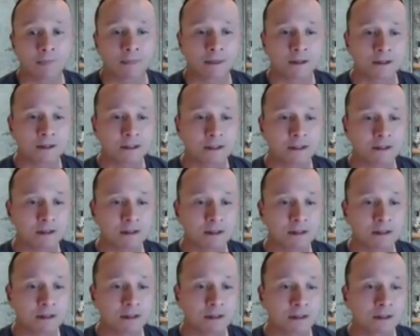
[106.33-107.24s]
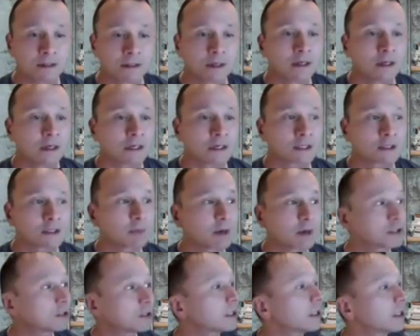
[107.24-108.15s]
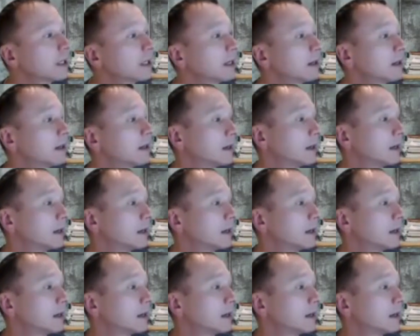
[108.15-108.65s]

This is especially